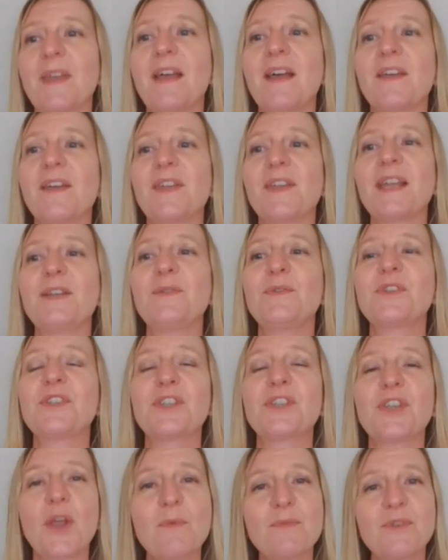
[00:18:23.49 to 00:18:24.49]
Thank you
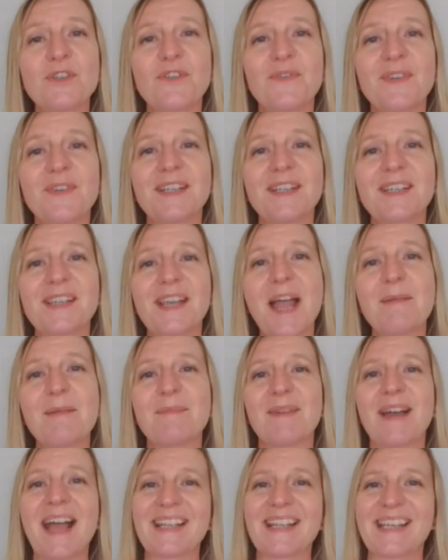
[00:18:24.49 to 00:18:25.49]
so much for your
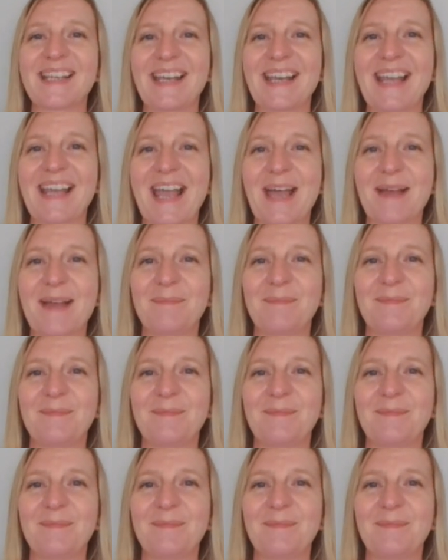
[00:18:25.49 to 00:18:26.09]
time and take care.